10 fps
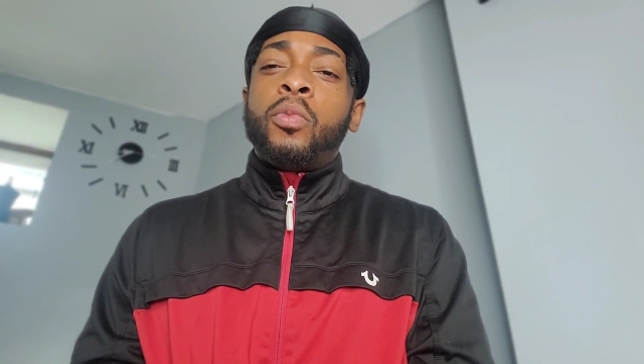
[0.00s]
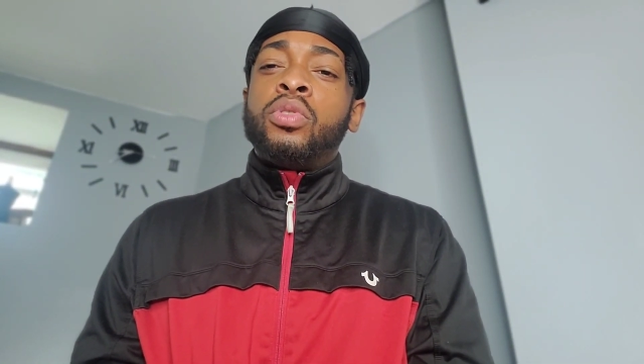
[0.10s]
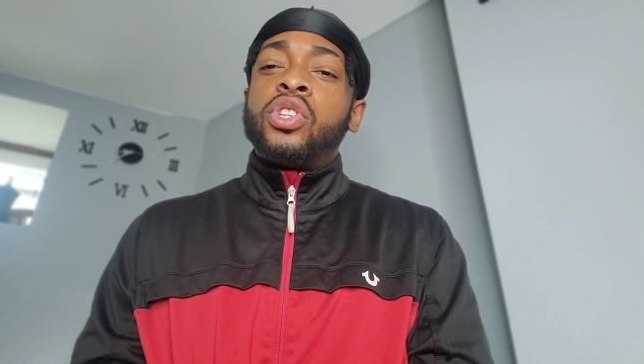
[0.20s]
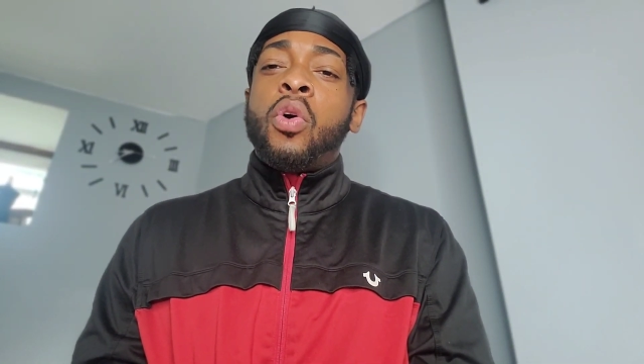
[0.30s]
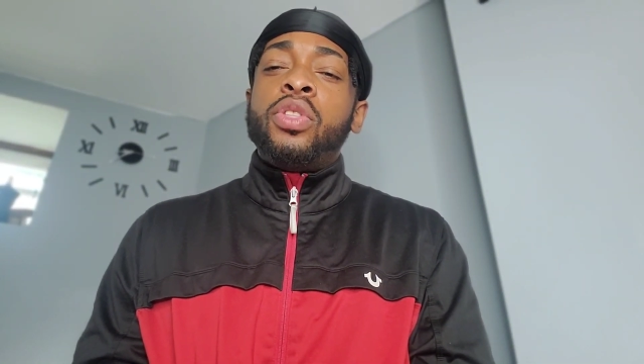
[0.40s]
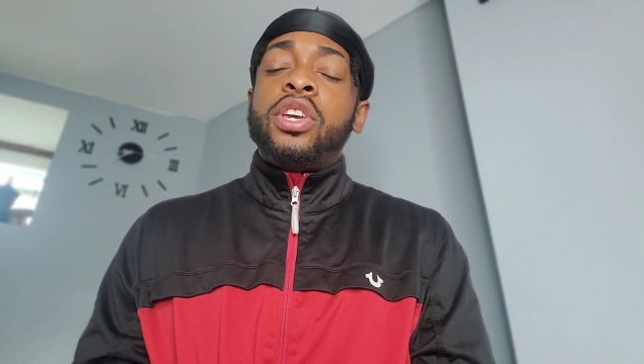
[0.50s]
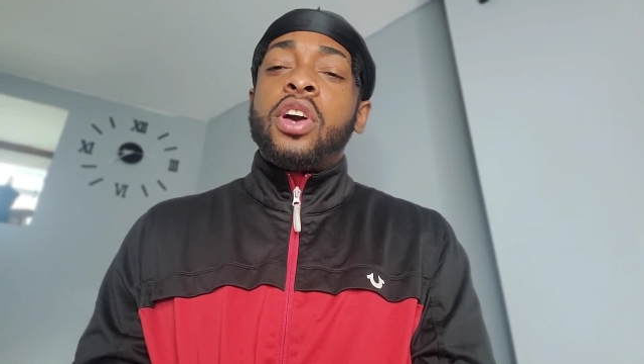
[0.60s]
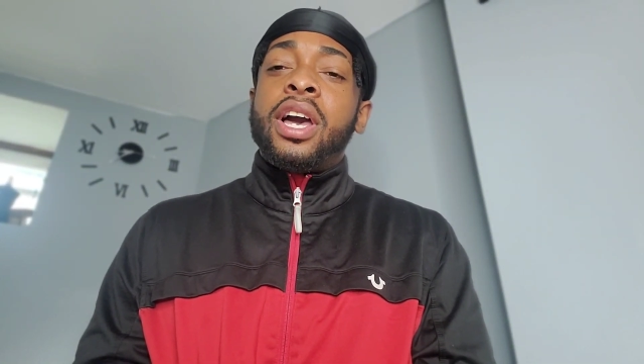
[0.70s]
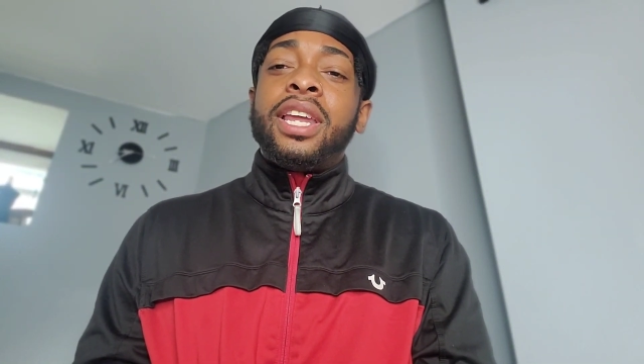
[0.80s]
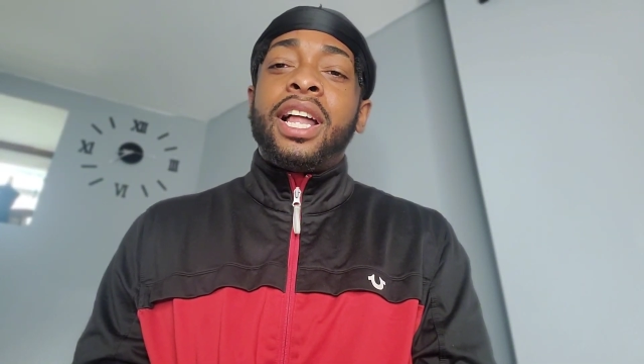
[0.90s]
was only
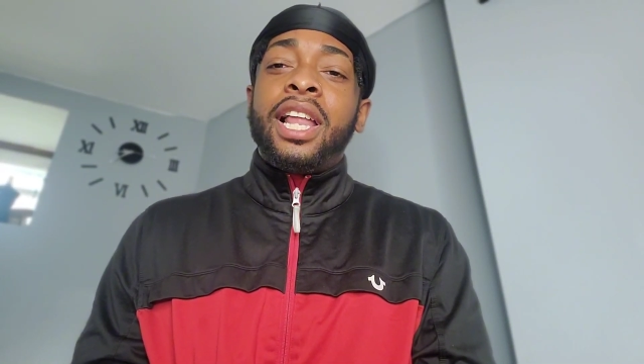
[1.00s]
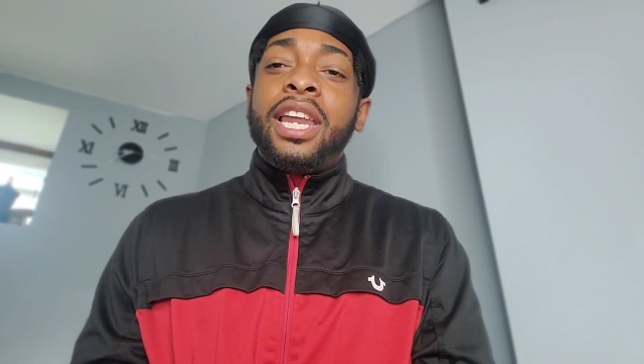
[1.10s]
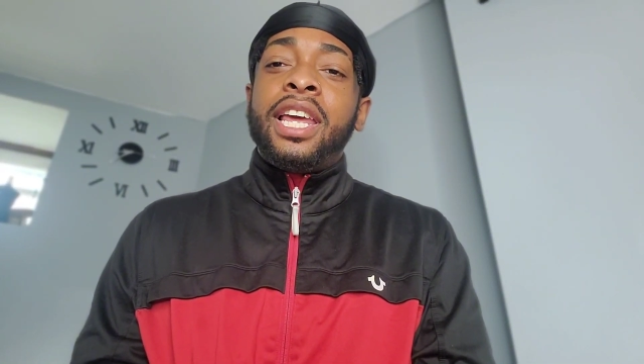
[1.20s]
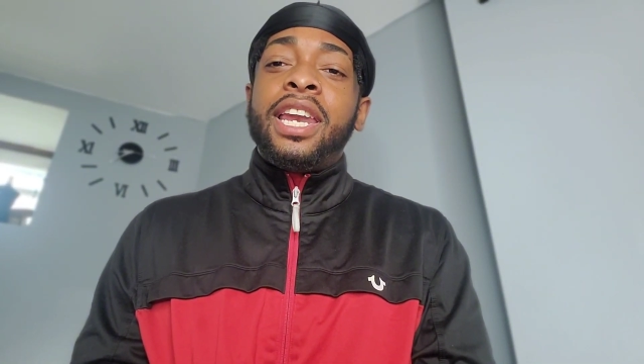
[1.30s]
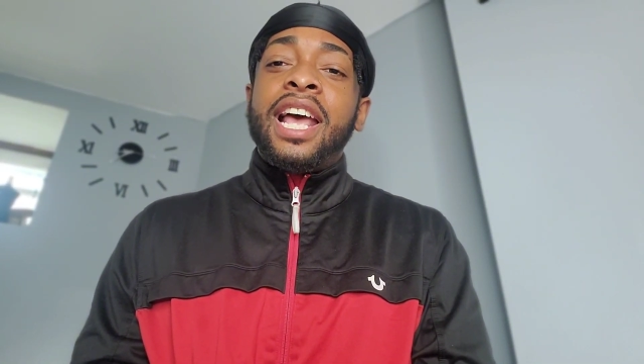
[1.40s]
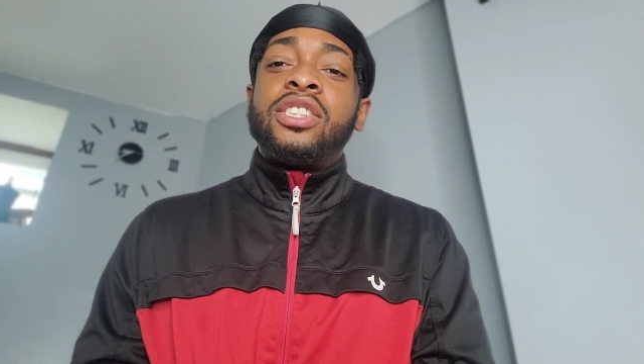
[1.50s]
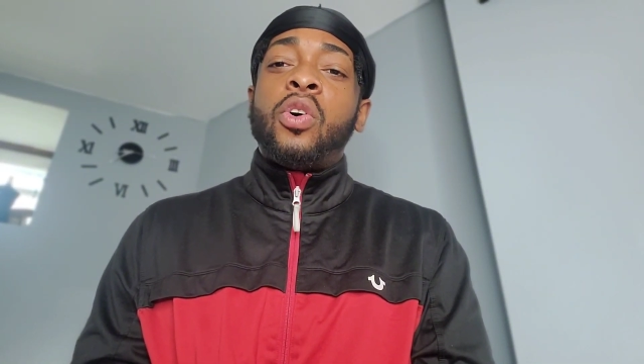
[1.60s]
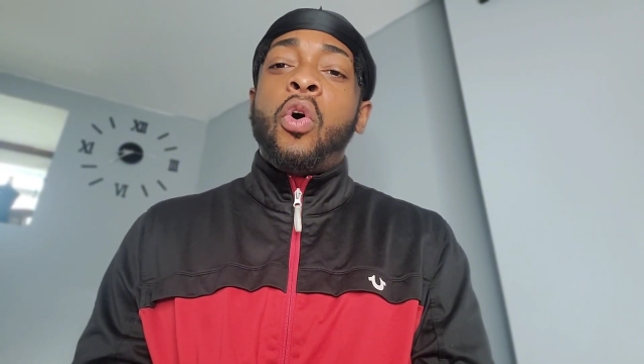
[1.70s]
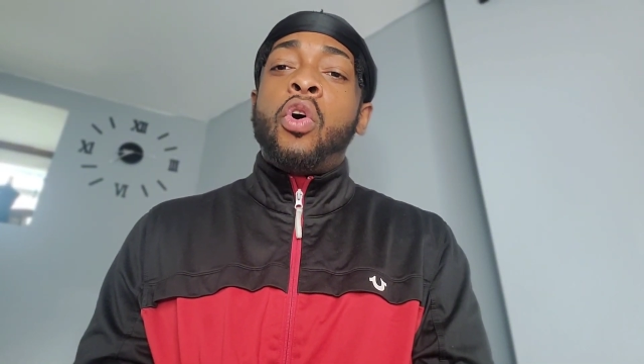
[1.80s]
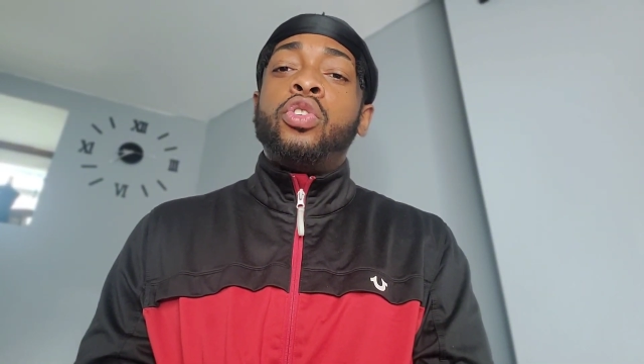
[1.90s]
cooking and cleaning, and that's
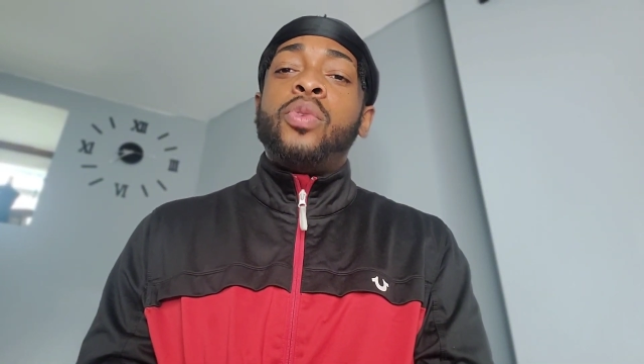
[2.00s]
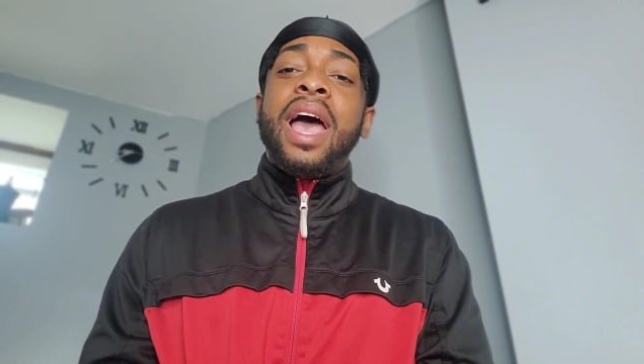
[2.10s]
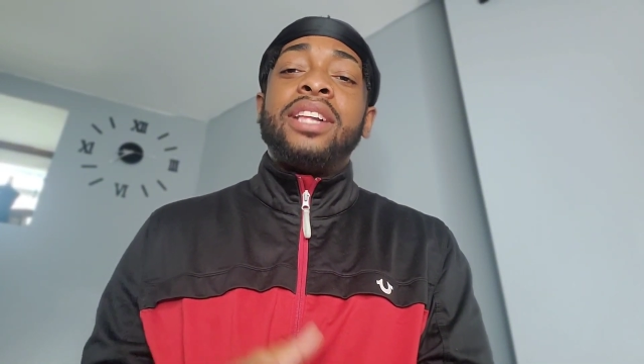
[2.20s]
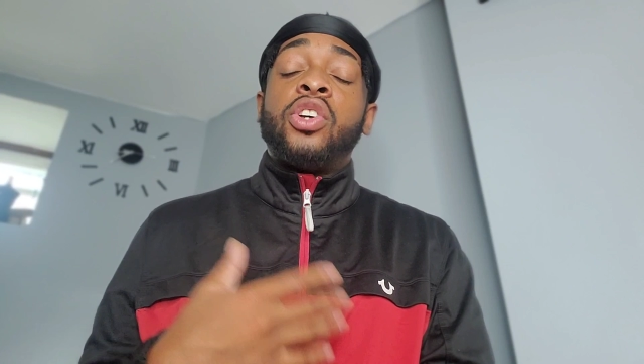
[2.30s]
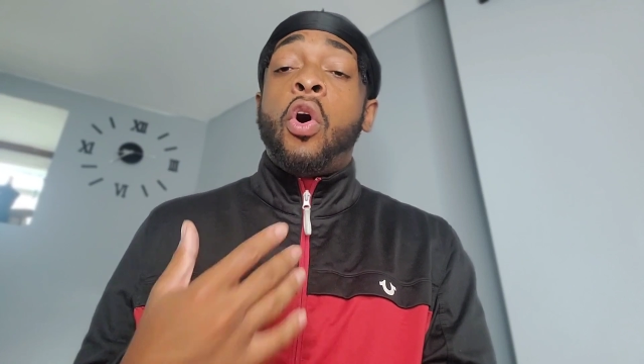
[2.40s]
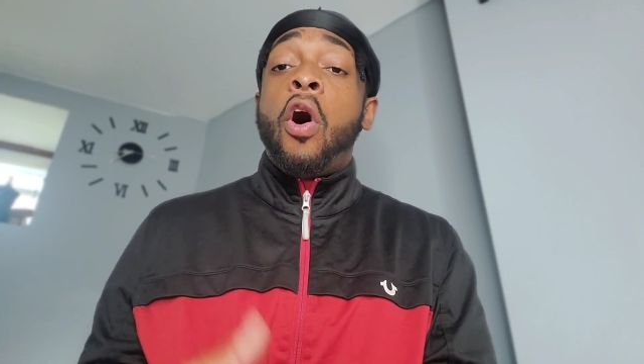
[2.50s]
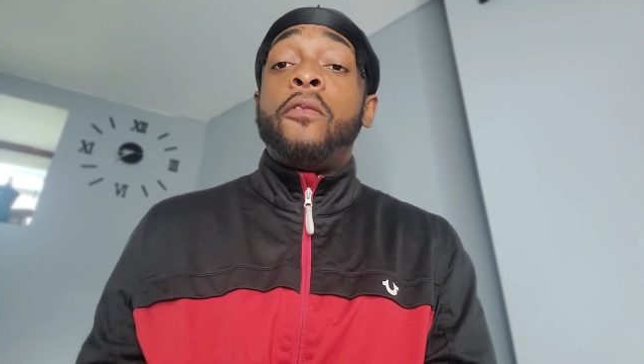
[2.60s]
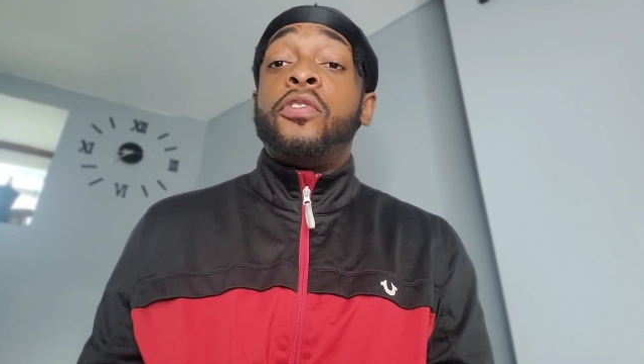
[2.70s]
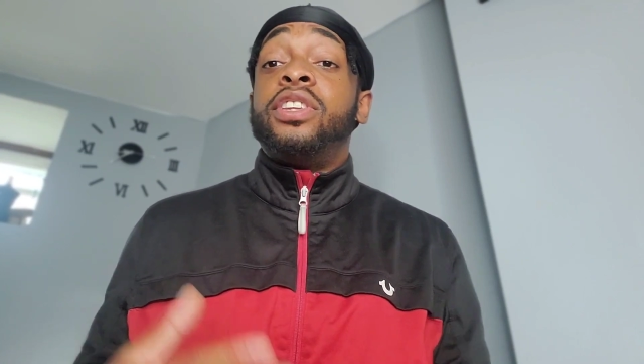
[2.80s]
all you had to offer.